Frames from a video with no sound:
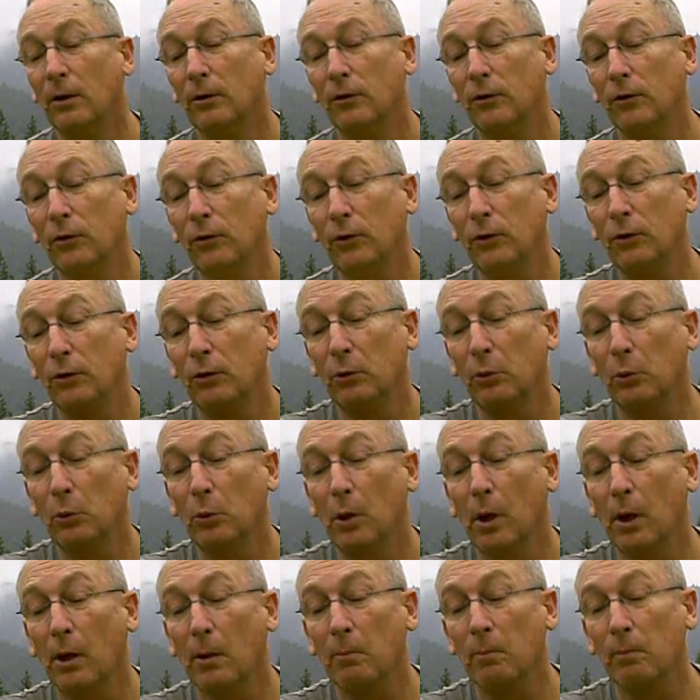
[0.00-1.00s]
just to
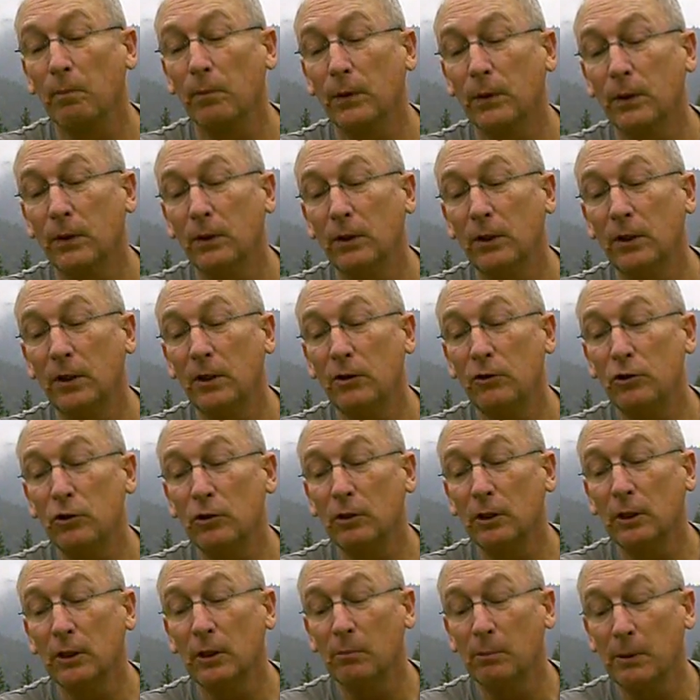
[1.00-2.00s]
tease you
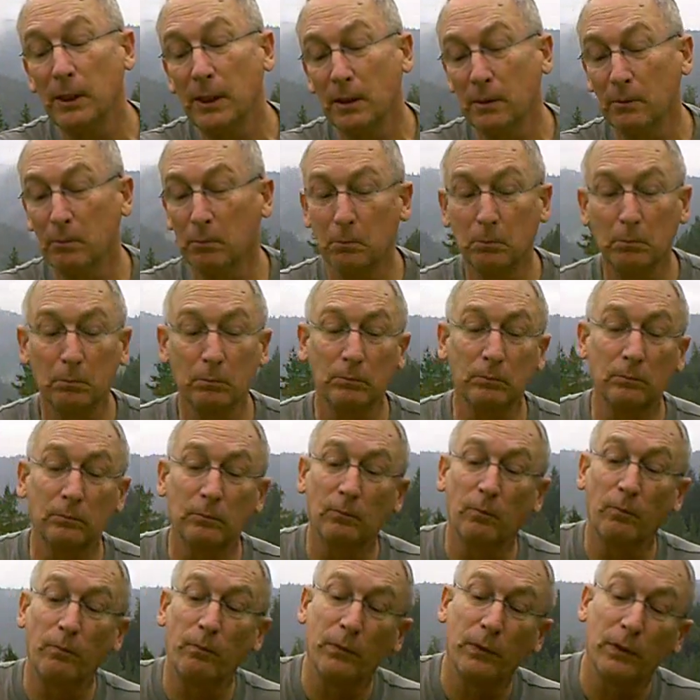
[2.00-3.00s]
a little bit.
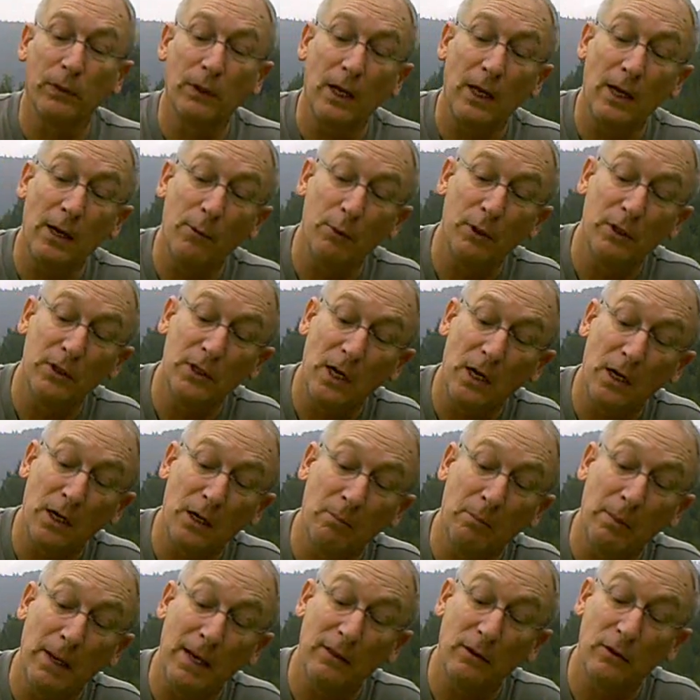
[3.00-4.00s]
Thought I would talk
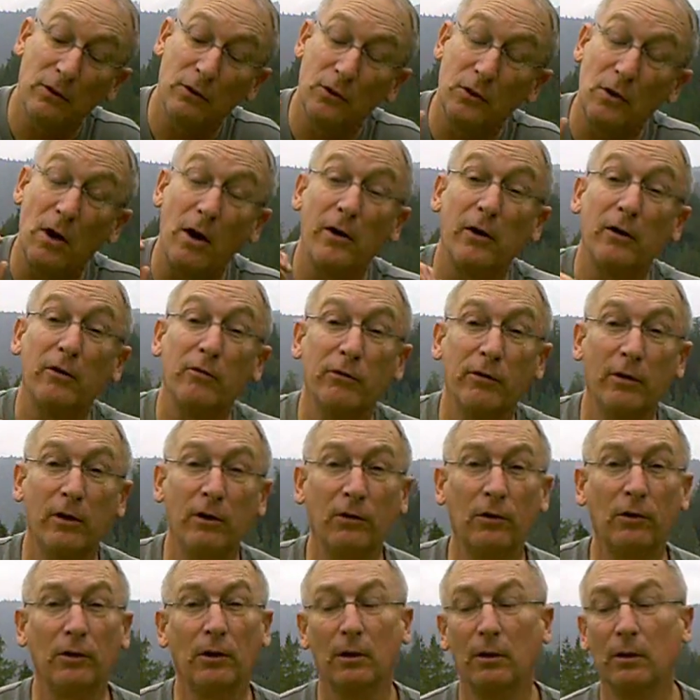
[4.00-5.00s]
about the starter
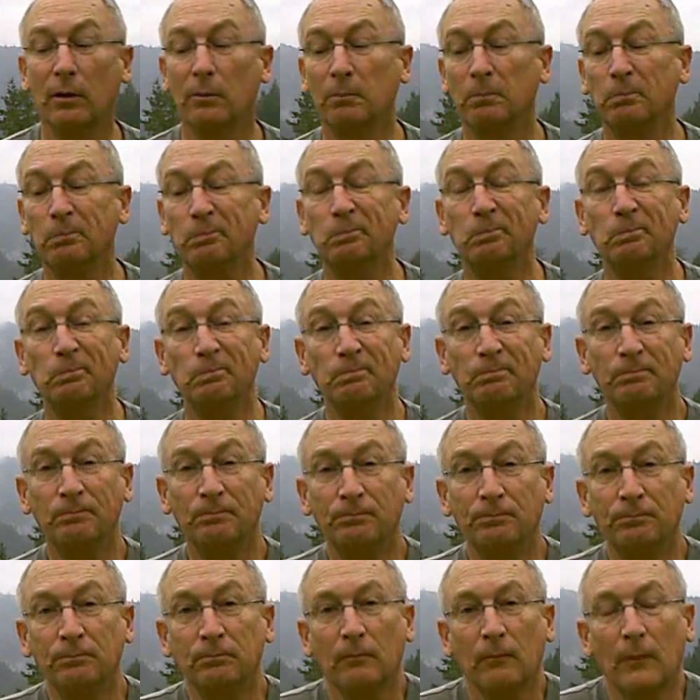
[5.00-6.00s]
first.
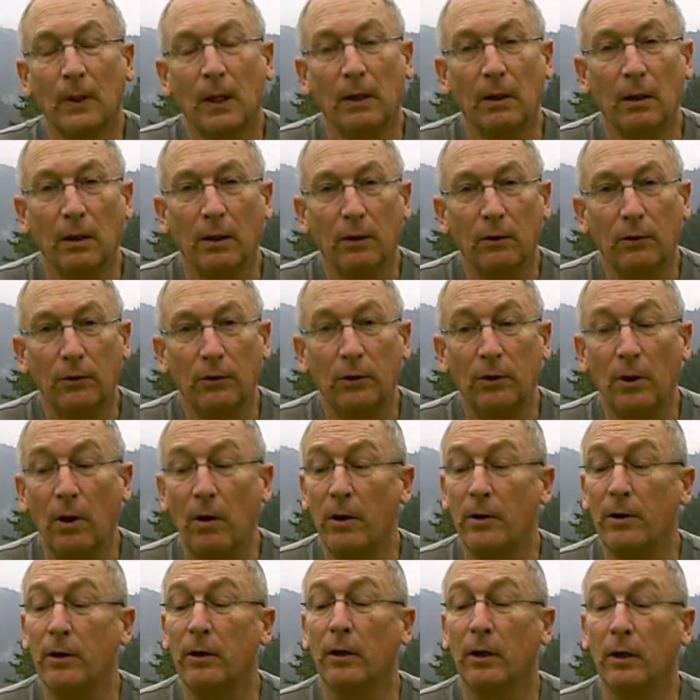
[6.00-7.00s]
This
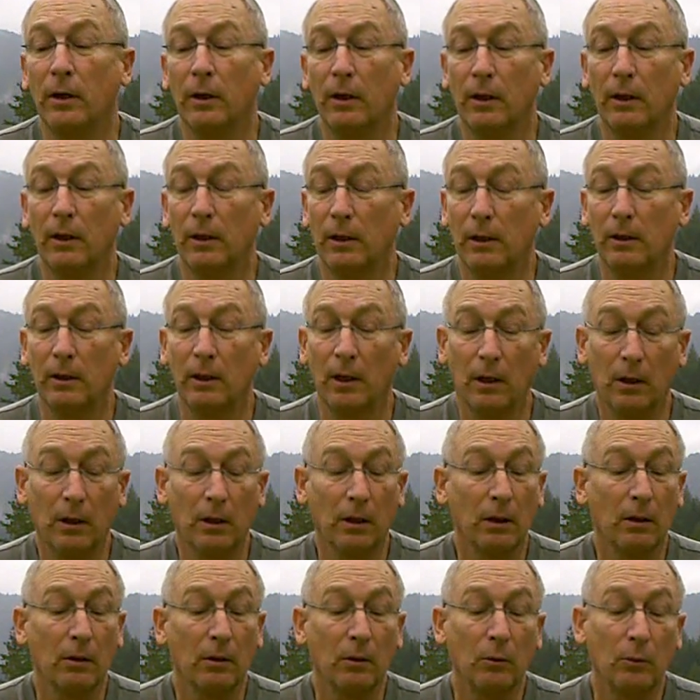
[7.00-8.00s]
starter
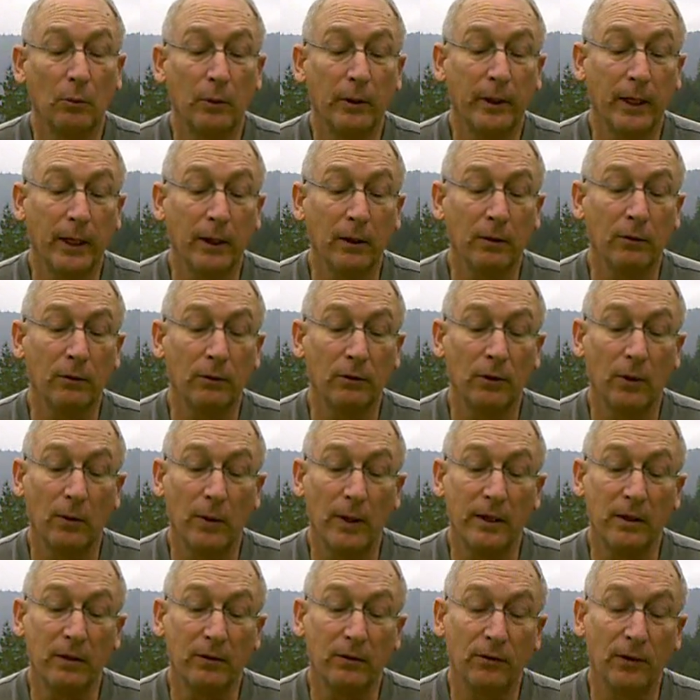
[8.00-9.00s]
went out, so
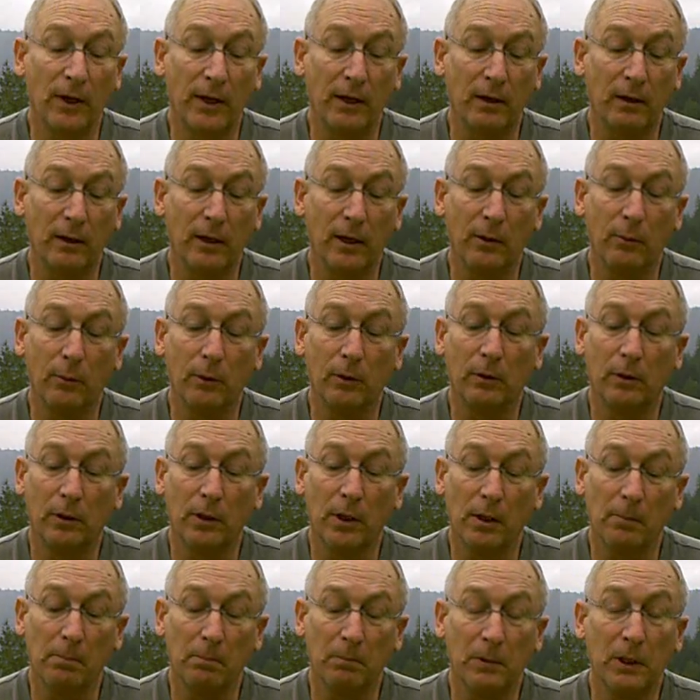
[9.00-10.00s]
I decided I would
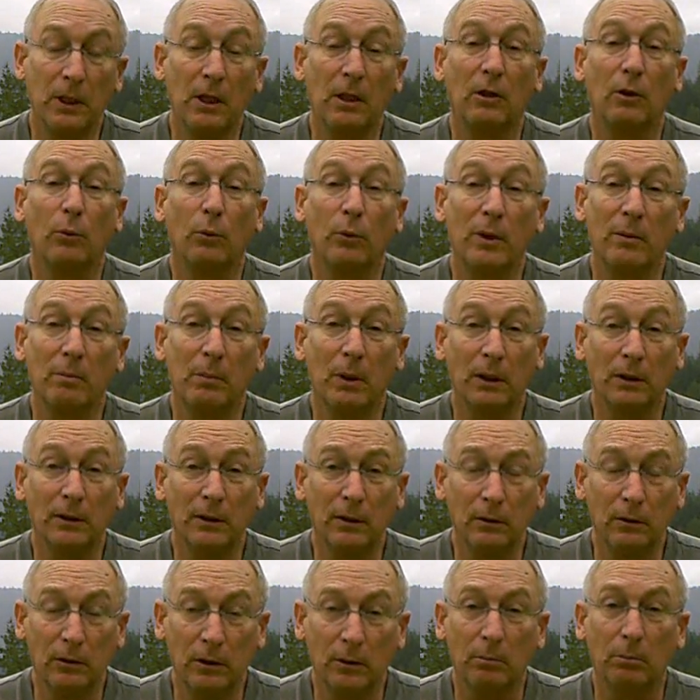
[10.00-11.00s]
either rebuild
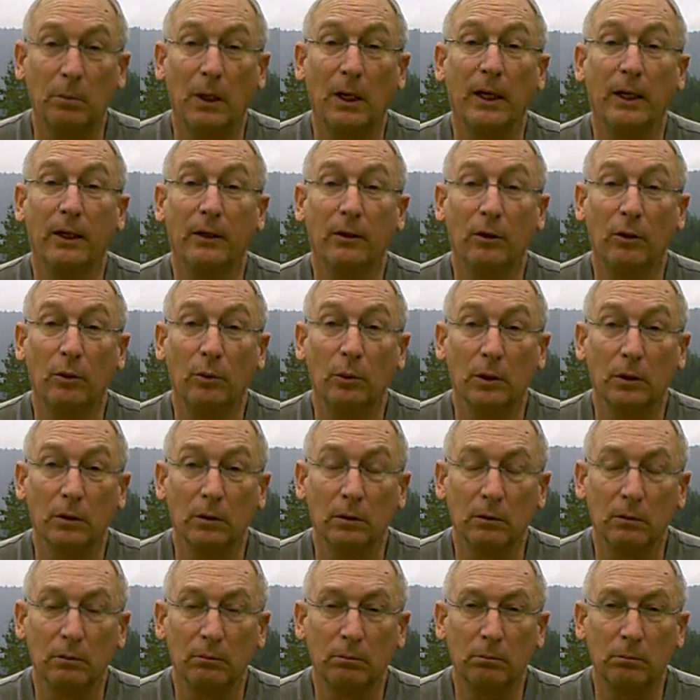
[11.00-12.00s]
it, buy a new one.
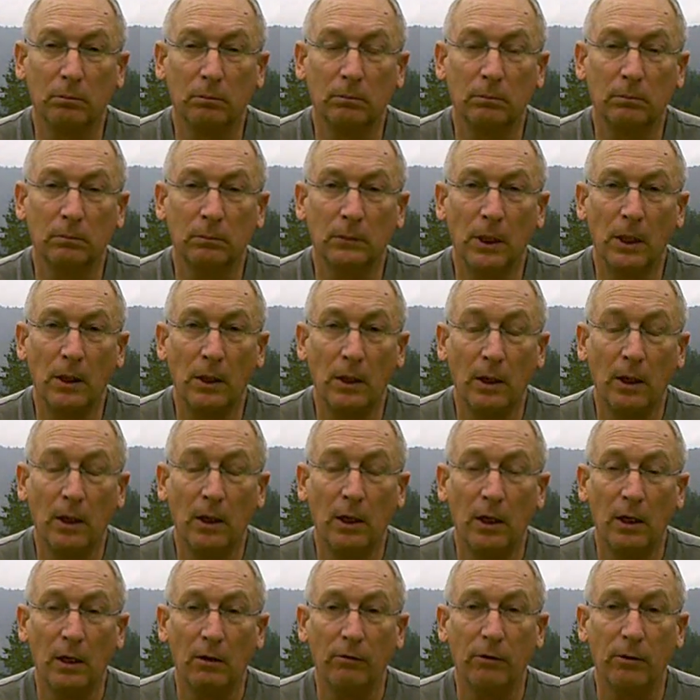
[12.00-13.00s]

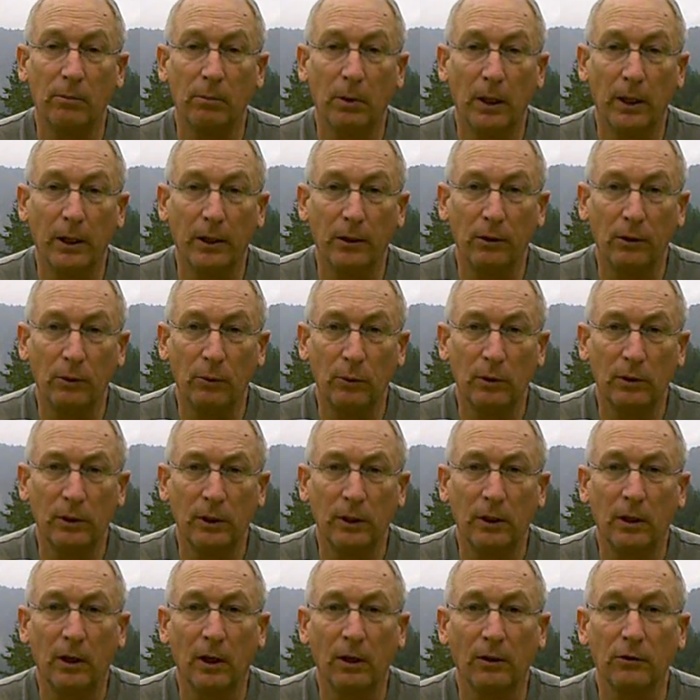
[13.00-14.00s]
If you buy a new one,
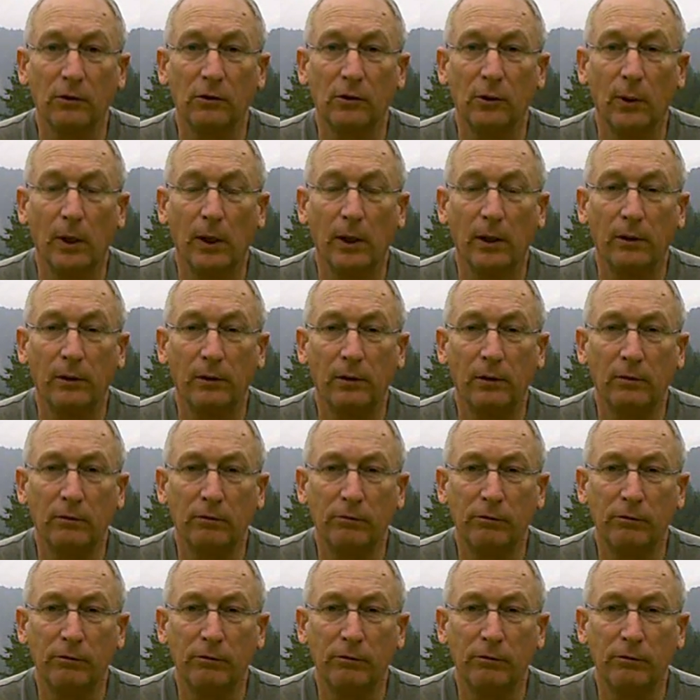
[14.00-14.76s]
it costs you $150.